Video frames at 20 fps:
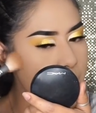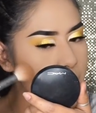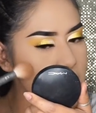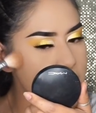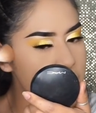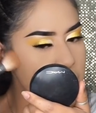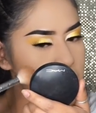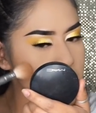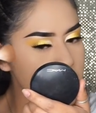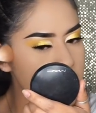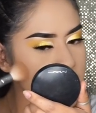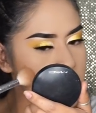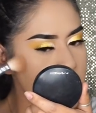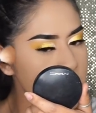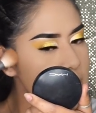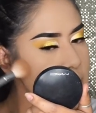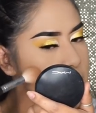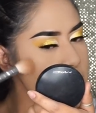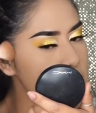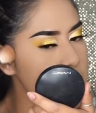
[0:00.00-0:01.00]
my
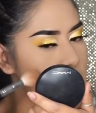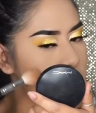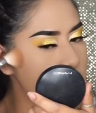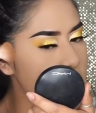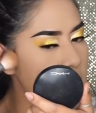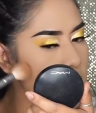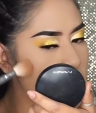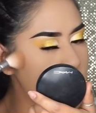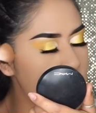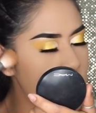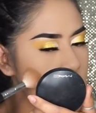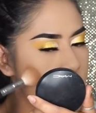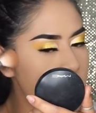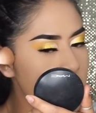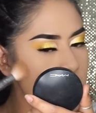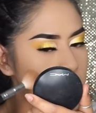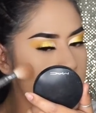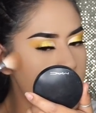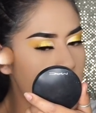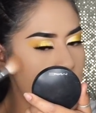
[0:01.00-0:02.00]
cheeks
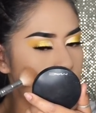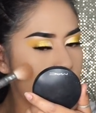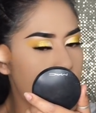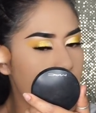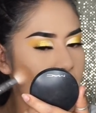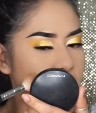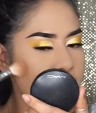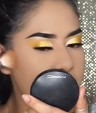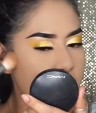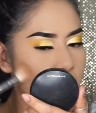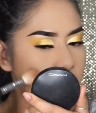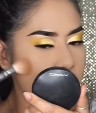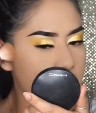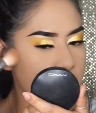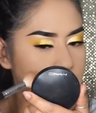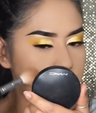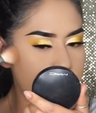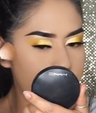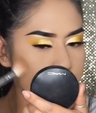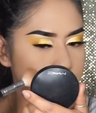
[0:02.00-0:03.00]
and my
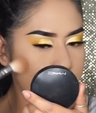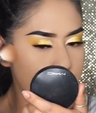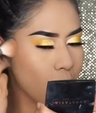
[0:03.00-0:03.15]
forehead.